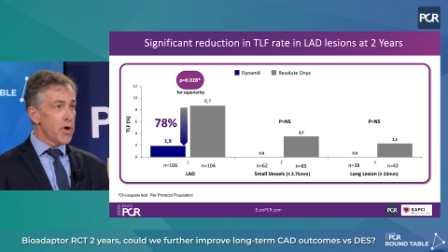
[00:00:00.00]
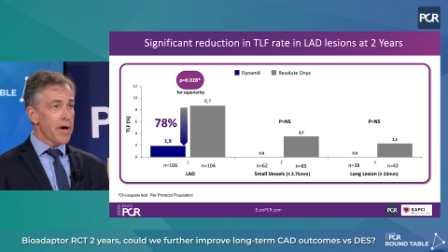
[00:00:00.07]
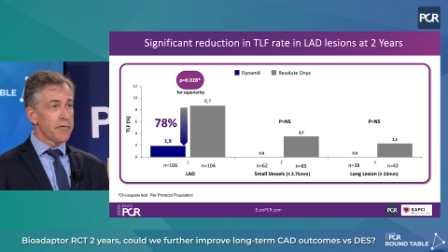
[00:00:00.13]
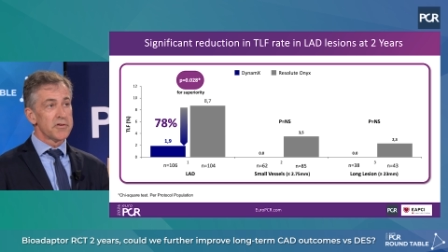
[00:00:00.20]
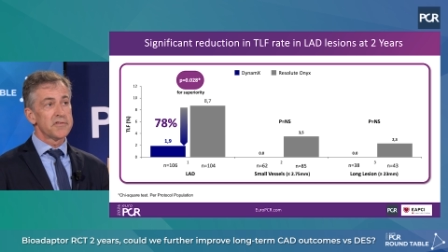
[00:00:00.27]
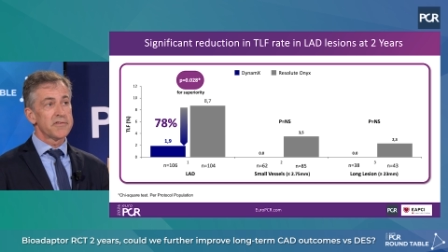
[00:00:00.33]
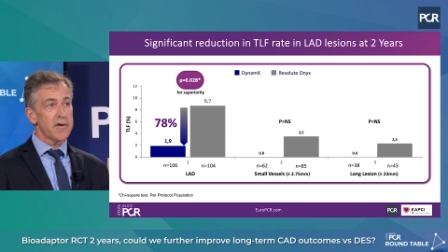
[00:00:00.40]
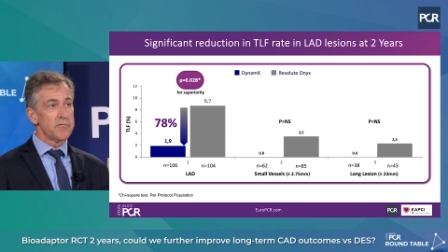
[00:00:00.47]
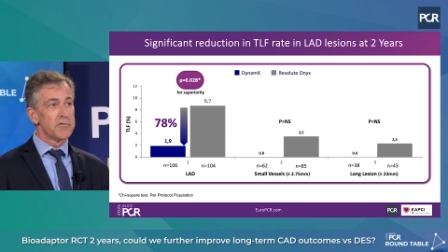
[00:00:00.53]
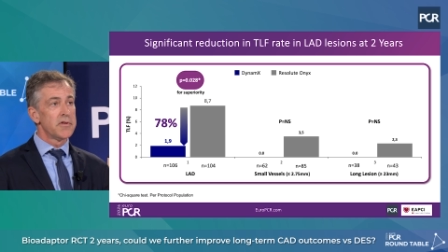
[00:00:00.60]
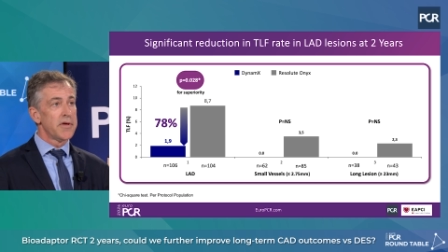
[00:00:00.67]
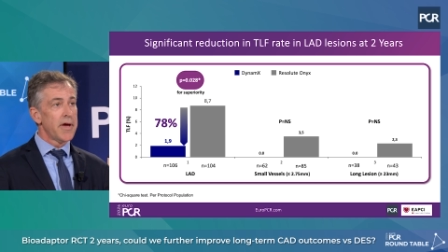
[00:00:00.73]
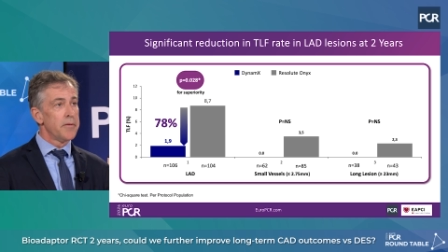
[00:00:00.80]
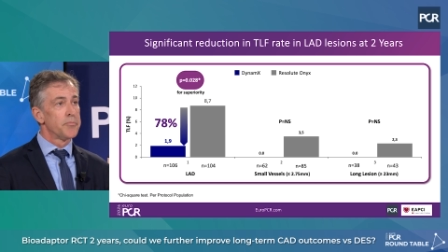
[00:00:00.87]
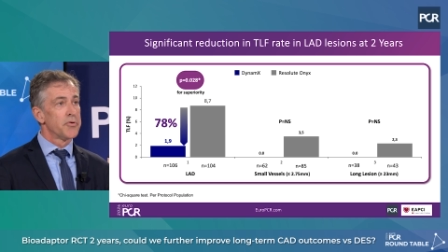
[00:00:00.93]
have a
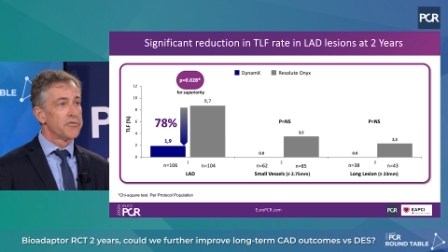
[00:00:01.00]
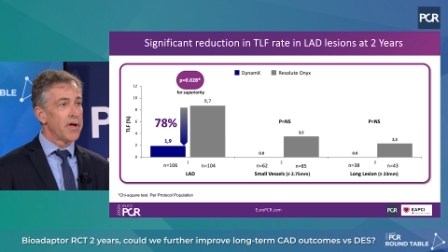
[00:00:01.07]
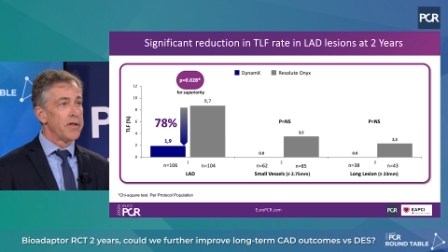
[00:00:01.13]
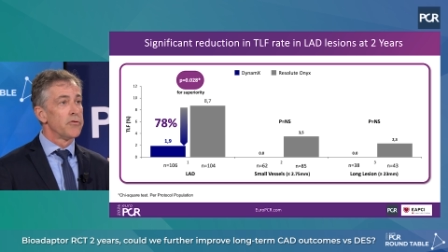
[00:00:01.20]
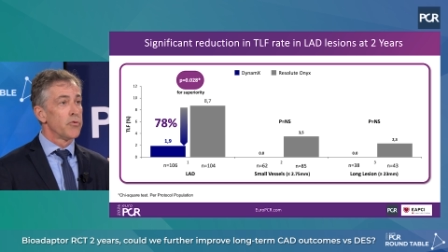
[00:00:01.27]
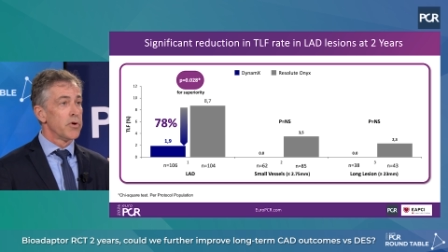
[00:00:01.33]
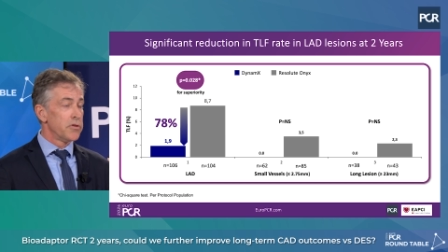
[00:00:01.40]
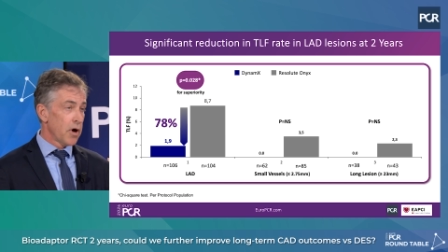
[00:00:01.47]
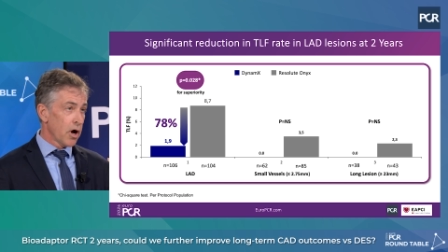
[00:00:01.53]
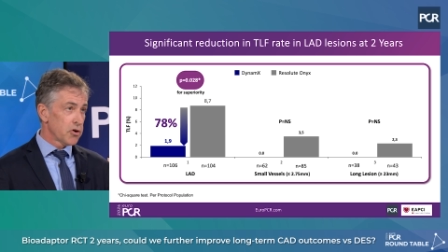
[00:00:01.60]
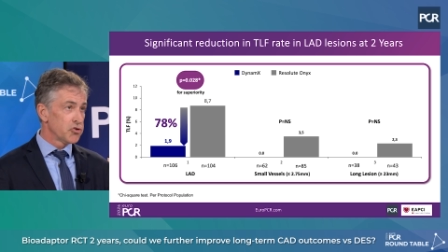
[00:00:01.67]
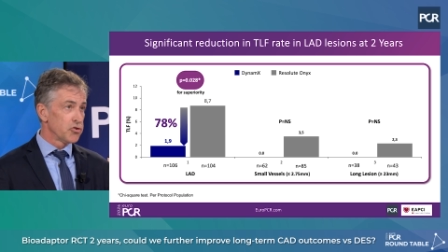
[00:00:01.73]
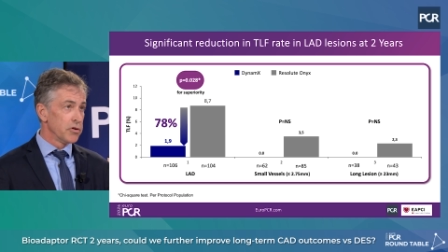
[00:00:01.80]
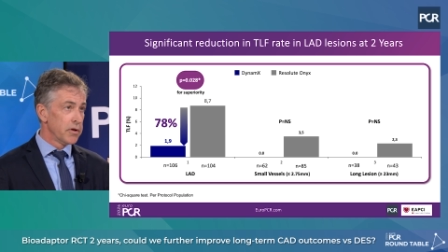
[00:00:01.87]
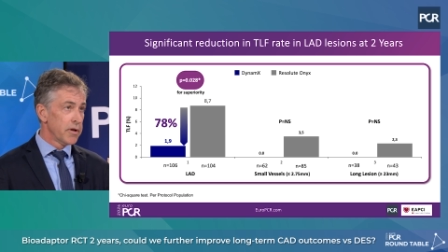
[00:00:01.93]
78%
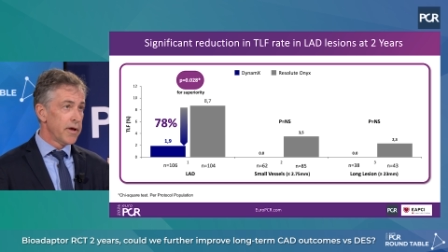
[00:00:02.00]
reduction